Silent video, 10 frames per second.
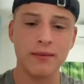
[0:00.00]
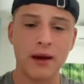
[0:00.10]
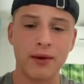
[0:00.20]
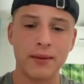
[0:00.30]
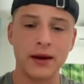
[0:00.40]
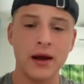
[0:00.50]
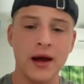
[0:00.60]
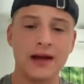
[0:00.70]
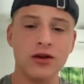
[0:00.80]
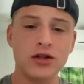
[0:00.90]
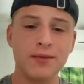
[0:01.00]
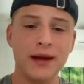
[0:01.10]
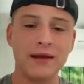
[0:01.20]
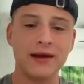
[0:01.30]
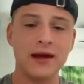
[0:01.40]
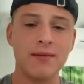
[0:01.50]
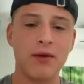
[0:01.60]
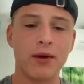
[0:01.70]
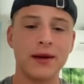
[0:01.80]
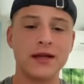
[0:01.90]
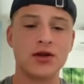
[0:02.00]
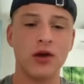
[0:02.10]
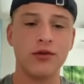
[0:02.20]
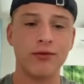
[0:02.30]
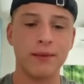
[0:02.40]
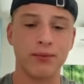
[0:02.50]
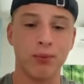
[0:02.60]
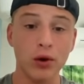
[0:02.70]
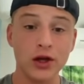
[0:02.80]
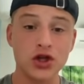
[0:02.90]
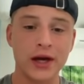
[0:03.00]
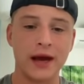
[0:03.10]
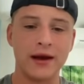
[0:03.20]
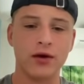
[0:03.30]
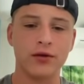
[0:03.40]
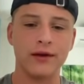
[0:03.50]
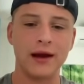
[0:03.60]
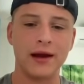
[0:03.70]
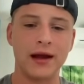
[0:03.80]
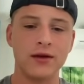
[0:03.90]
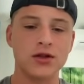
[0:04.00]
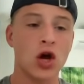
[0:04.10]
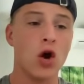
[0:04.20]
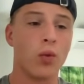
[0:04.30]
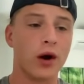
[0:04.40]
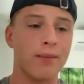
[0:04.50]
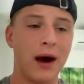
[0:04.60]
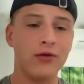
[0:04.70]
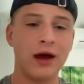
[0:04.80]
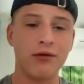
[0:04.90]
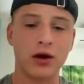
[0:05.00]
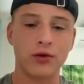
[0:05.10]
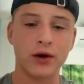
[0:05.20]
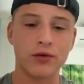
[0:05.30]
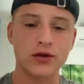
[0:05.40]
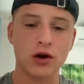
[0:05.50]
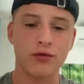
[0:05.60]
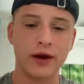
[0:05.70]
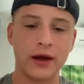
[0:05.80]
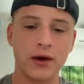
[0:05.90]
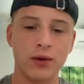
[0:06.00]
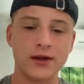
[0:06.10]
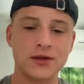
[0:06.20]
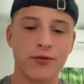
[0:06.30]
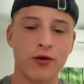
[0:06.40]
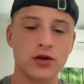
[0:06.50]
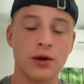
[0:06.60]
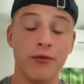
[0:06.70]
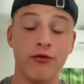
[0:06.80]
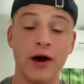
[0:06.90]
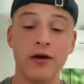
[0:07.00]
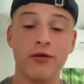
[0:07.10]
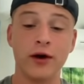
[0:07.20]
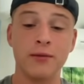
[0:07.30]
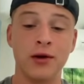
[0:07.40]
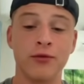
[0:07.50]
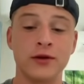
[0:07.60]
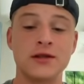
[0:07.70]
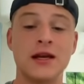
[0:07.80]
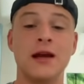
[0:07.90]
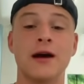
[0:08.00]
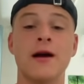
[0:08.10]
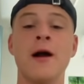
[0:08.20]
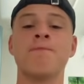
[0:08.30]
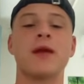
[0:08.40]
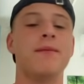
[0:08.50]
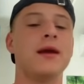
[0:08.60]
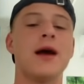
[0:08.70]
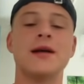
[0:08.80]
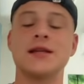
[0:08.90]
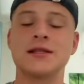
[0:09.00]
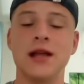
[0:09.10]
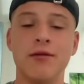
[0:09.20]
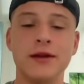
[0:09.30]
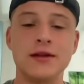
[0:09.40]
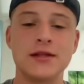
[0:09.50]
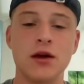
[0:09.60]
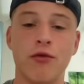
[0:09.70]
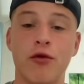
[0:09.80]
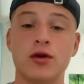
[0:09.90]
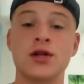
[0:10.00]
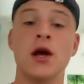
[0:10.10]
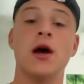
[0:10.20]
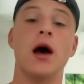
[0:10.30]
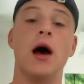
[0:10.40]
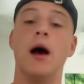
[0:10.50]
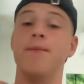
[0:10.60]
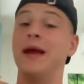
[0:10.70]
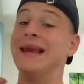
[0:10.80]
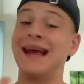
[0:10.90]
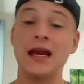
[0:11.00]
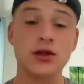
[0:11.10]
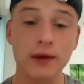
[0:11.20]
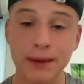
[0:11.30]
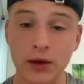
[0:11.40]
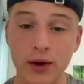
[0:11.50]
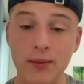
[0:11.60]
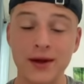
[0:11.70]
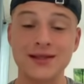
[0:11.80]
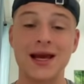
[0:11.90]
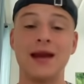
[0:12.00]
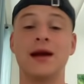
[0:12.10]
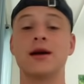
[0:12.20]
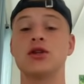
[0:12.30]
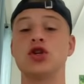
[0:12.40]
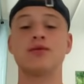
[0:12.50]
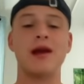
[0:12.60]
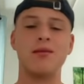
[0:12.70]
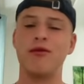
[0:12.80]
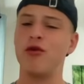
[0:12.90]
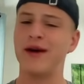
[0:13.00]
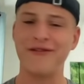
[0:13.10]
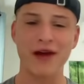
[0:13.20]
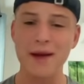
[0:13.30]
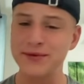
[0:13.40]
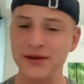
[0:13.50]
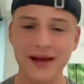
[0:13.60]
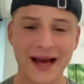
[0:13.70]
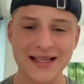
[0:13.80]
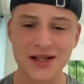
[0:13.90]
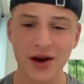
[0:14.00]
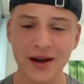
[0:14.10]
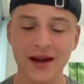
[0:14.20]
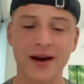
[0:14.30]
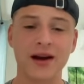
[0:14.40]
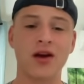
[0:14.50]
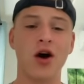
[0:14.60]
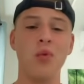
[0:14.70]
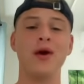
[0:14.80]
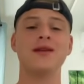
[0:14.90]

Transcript: EMA ribbon it looks to be that the EMA ribbon is going to flip bullish again here on the daily candles we're about to have a green crossover here what is of course very very beautiful to see here I mean guys it's lovely to see of course um, indicators flipping green once again here it's just making me feel absolutely exciting here and I can't